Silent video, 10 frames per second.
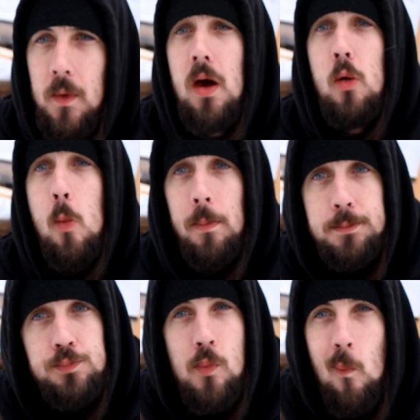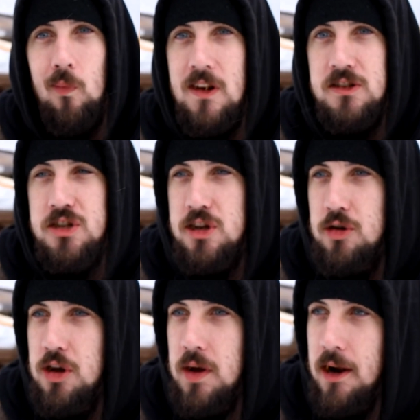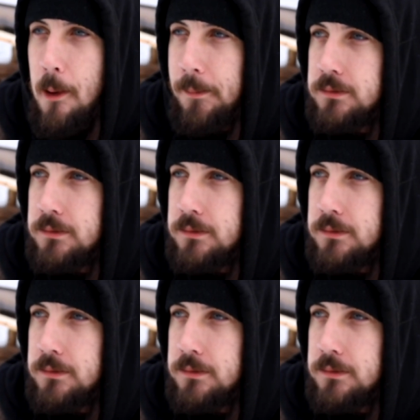Oh, good to see you here.